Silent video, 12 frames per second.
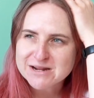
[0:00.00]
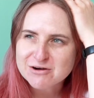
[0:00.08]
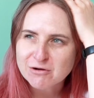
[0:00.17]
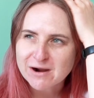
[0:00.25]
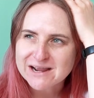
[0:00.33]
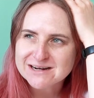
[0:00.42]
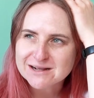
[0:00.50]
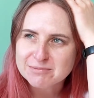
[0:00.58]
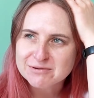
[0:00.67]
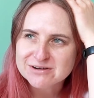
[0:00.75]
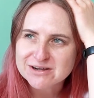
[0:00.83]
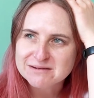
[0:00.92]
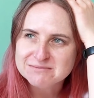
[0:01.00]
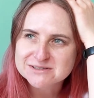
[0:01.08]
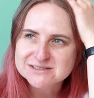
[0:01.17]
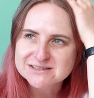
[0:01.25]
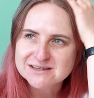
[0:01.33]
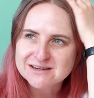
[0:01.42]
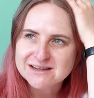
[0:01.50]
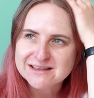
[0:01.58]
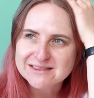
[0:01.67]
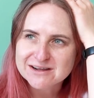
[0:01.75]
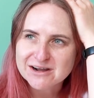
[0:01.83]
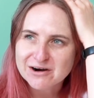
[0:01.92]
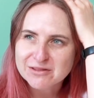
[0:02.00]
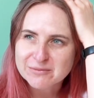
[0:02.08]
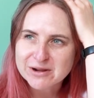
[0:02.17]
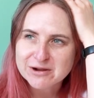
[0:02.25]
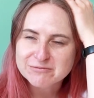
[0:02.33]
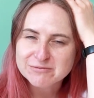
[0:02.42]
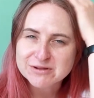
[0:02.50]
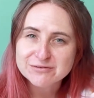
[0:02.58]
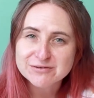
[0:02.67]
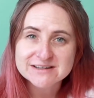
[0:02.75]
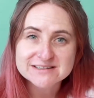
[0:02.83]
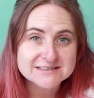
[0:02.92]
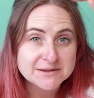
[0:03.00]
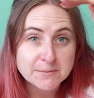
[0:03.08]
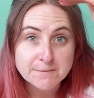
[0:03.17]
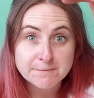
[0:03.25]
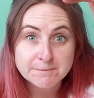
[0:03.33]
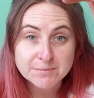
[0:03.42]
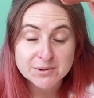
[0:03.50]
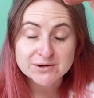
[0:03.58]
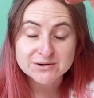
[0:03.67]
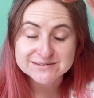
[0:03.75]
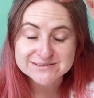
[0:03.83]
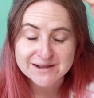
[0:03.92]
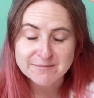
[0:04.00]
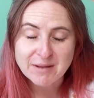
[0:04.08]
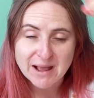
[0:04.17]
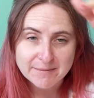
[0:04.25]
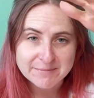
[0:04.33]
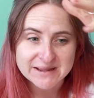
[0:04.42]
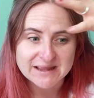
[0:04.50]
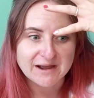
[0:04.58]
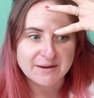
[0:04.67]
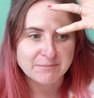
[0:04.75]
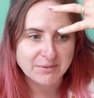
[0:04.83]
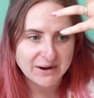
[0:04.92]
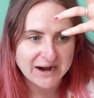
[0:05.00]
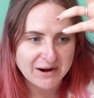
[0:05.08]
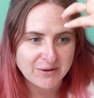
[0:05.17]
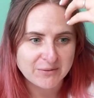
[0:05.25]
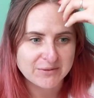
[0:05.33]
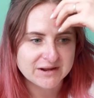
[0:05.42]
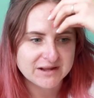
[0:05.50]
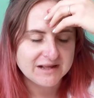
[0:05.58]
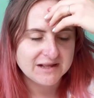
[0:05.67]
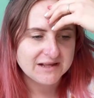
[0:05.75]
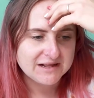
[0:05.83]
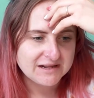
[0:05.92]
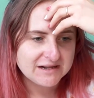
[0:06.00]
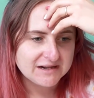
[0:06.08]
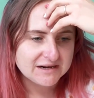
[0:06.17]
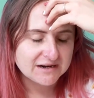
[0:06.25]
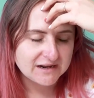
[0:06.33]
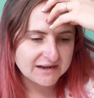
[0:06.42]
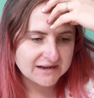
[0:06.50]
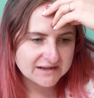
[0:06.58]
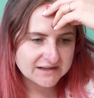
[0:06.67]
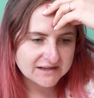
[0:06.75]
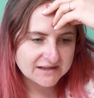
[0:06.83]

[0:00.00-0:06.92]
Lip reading: cried a couple of times in the car on the way home from the office, because I'm happy, I'm proud. Like,